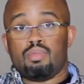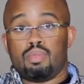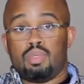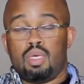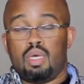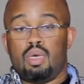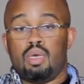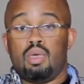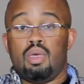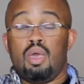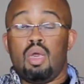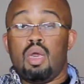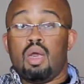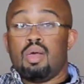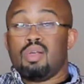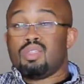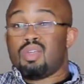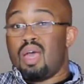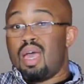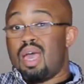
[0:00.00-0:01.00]
Okay,
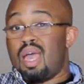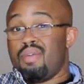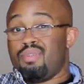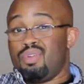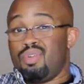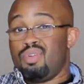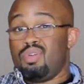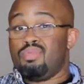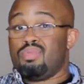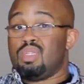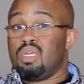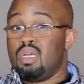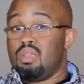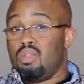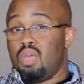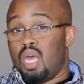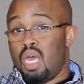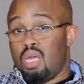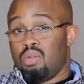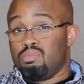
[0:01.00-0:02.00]
so after you've done
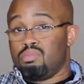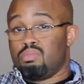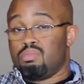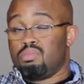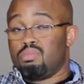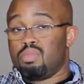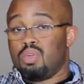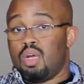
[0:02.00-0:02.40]
that,